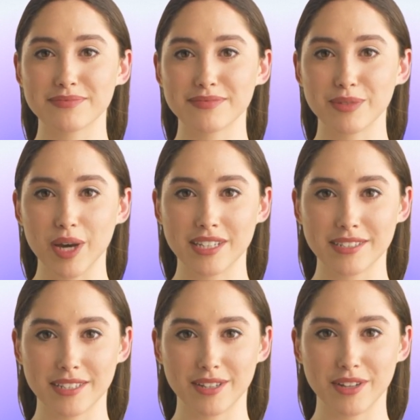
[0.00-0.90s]
Launder
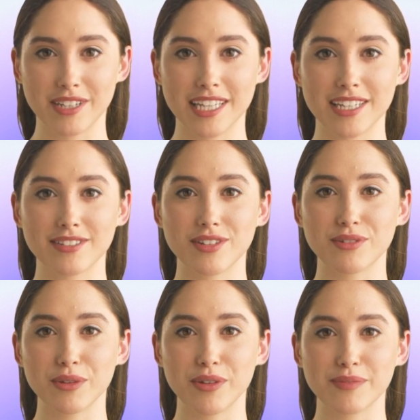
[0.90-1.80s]
the clothing as
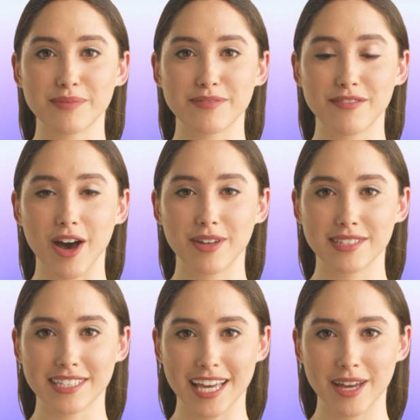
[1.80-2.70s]
usual,
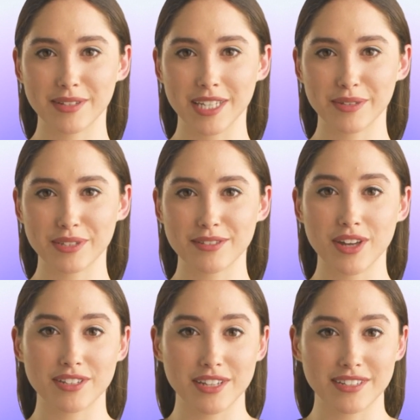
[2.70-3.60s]
following the care label
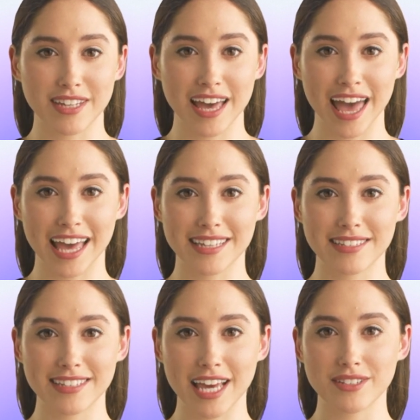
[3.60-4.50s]
instructions, and the
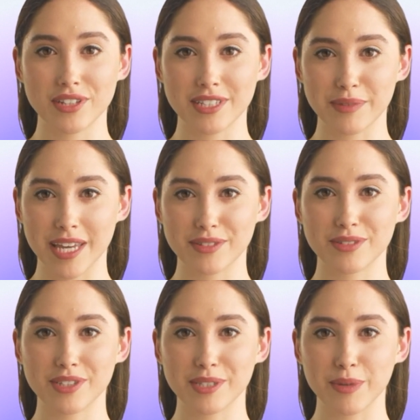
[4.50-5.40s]
stain should come out
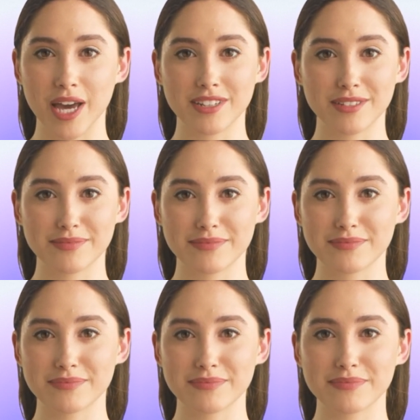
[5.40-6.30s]
during the wash.
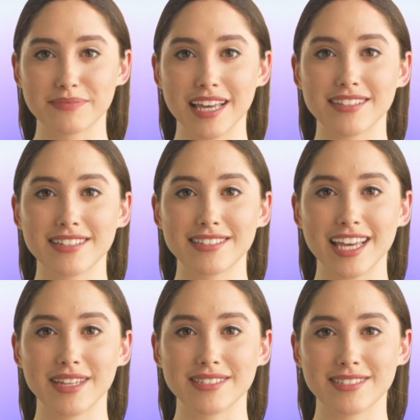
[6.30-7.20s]
If the
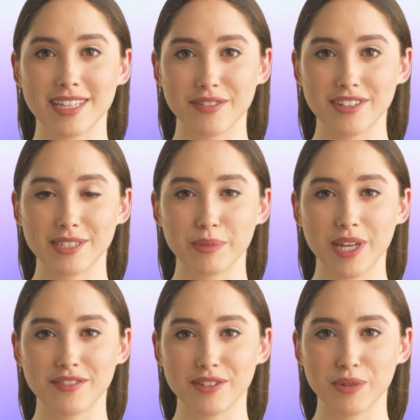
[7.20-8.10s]
stain is still visible
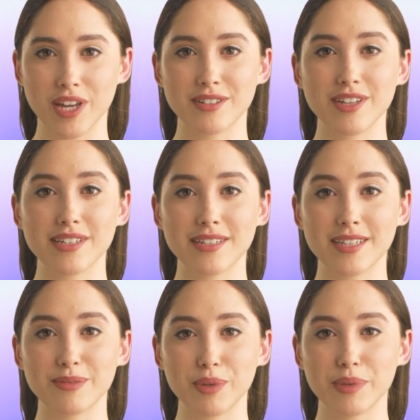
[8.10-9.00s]
after laundering,
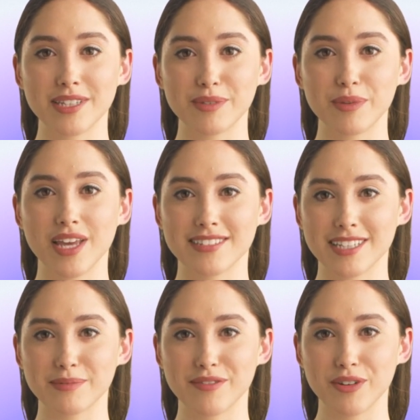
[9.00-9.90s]
repeat the
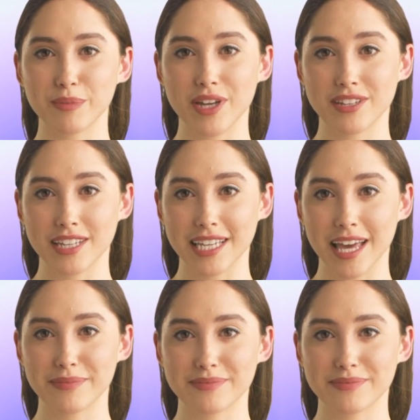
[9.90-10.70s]
process before washing again.